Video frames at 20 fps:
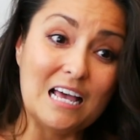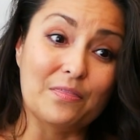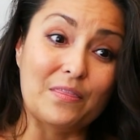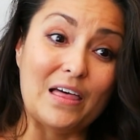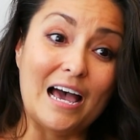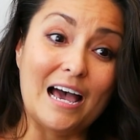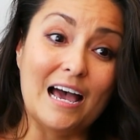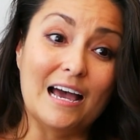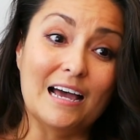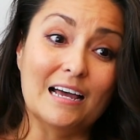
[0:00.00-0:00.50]

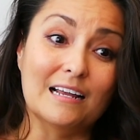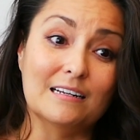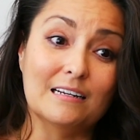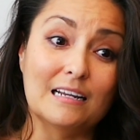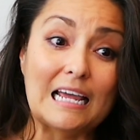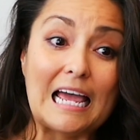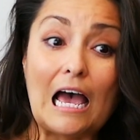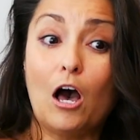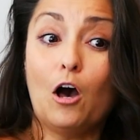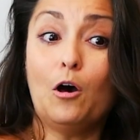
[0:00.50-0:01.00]
that
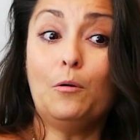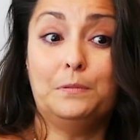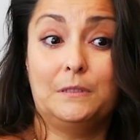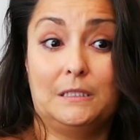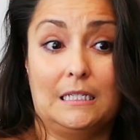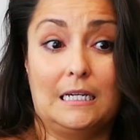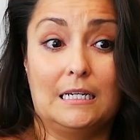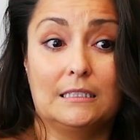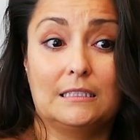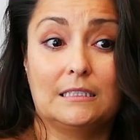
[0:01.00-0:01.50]

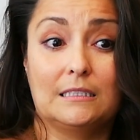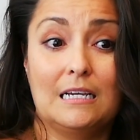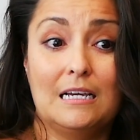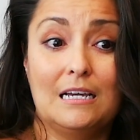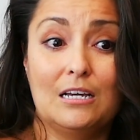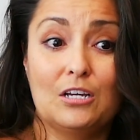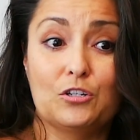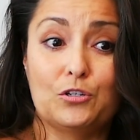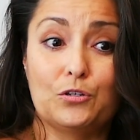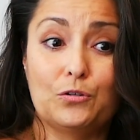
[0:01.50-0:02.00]
helps us
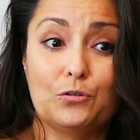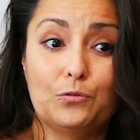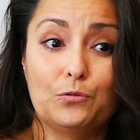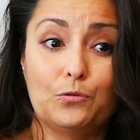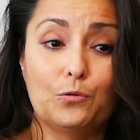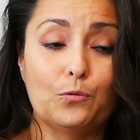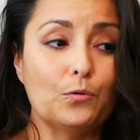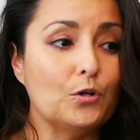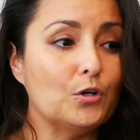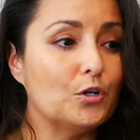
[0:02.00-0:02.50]

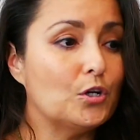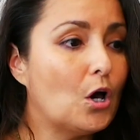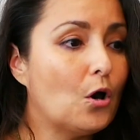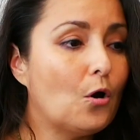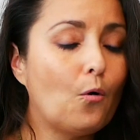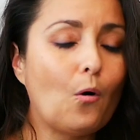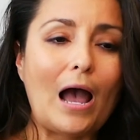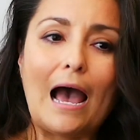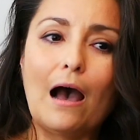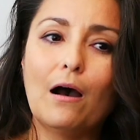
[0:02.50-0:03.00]
to
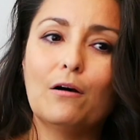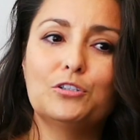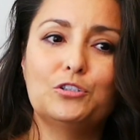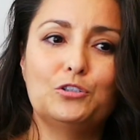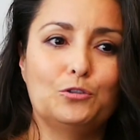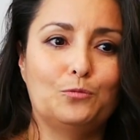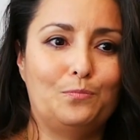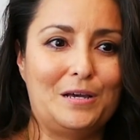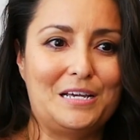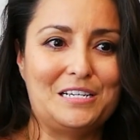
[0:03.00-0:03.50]
know how
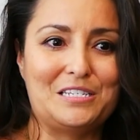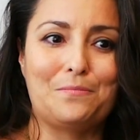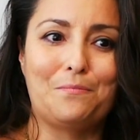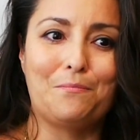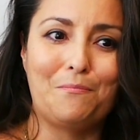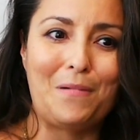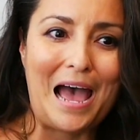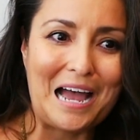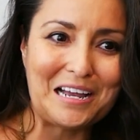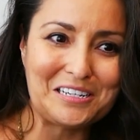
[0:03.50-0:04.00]
to best
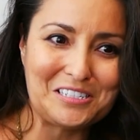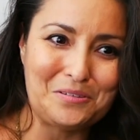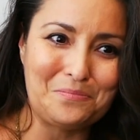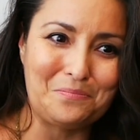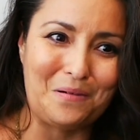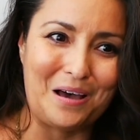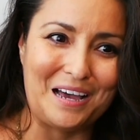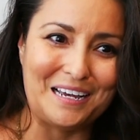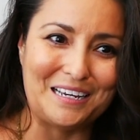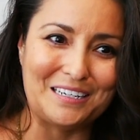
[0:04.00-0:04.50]

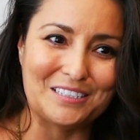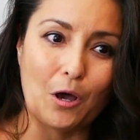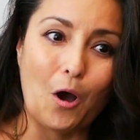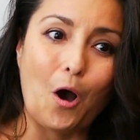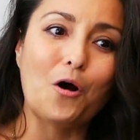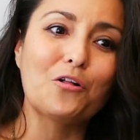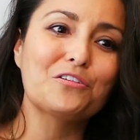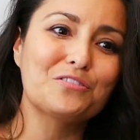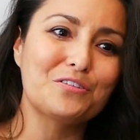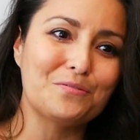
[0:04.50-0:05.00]
maximize
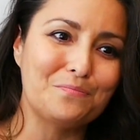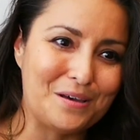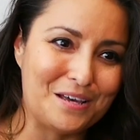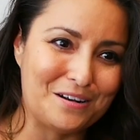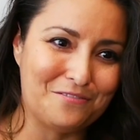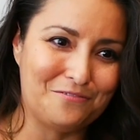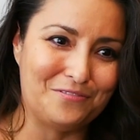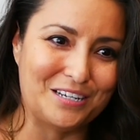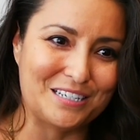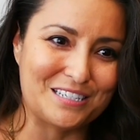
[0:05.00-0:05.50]
all of the
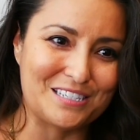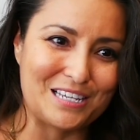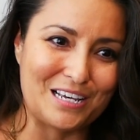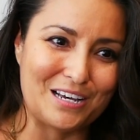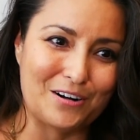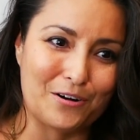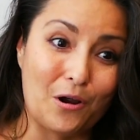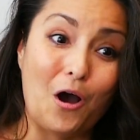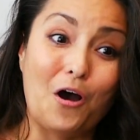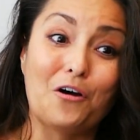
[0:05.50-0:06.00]
benefits
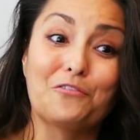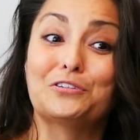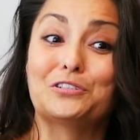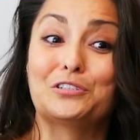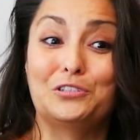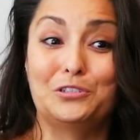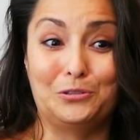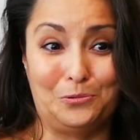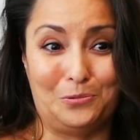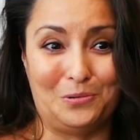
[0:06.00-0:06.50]
that are
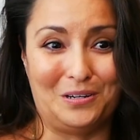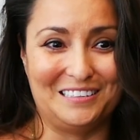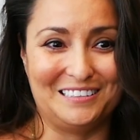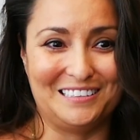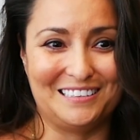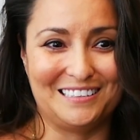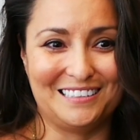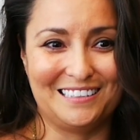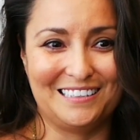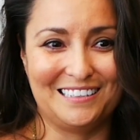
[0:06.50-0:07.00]
offered to us.